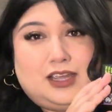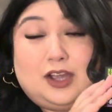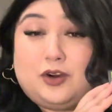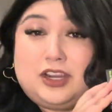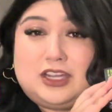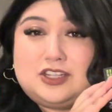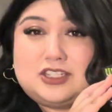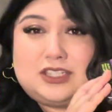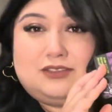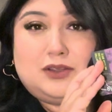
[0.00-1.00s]
Or you can
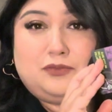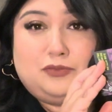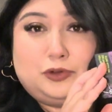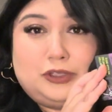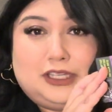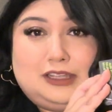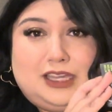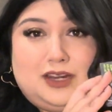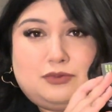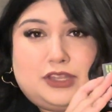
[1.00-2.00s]
just leave them fully
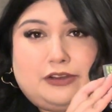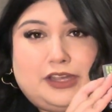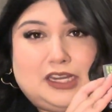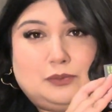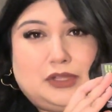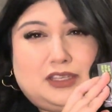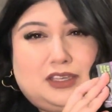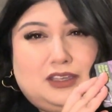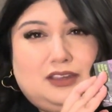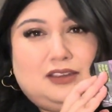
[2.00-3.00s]
lit without any
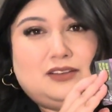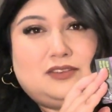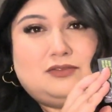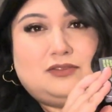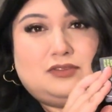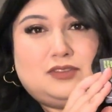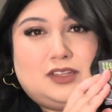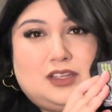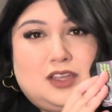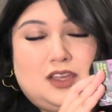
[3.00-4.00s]
blinking.
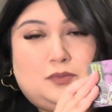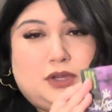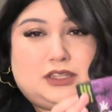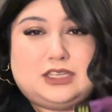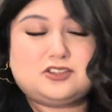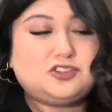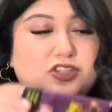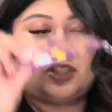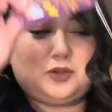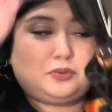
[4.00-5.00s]
But these are
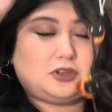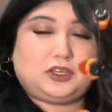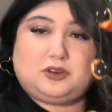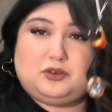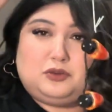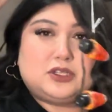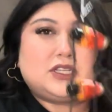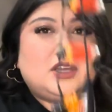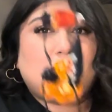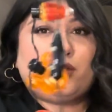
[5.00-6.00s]
just super cute,
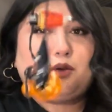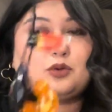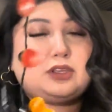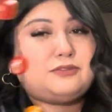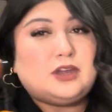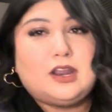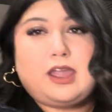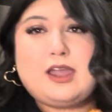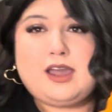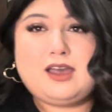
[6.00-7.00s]
really fun to
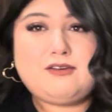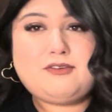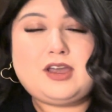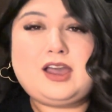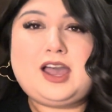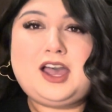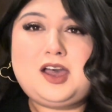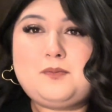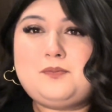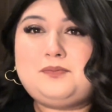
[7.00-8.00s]
have.
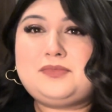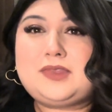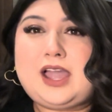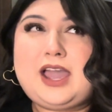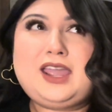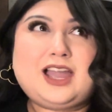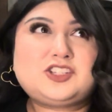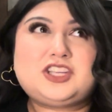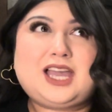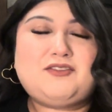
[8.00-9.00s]
I
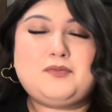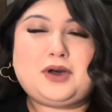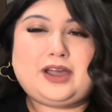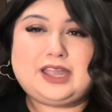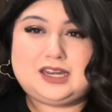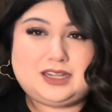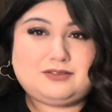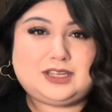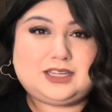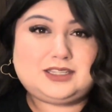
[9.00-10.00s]
actually haven't bought any of
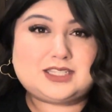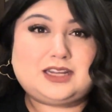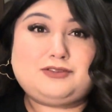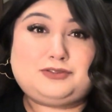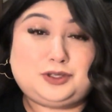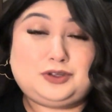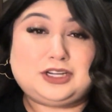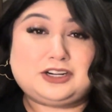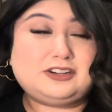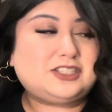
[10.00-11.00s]
these in a few
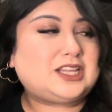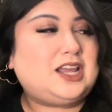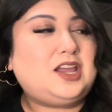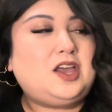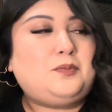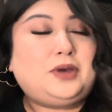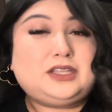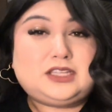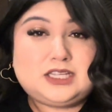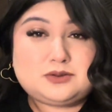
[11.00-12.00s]
years,
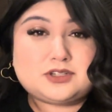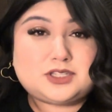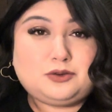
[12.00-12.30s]
but these were so